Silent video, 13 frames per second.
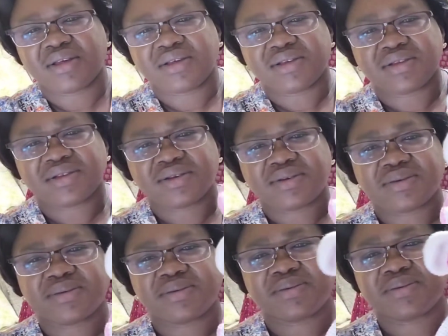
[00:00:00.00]
So
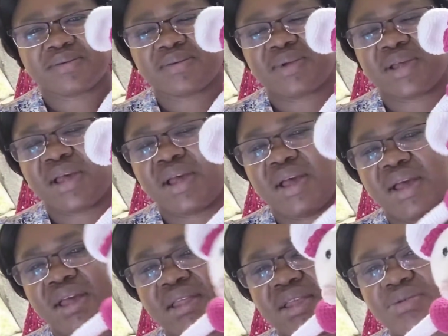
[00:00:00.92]

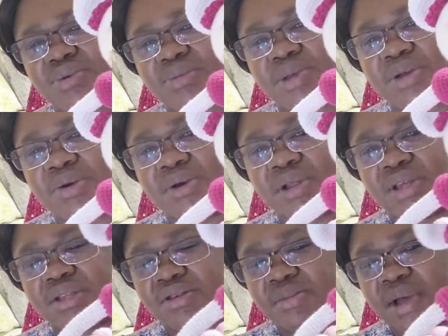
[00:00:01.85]
this will be going
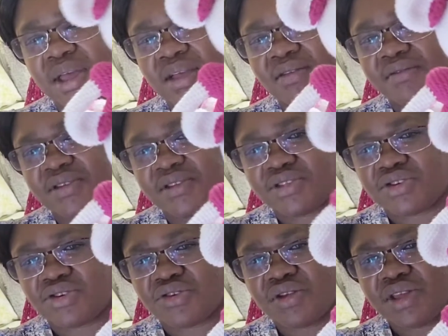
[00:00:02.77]
into my
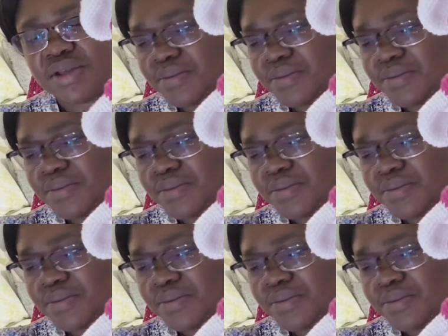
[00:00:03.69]
inventory.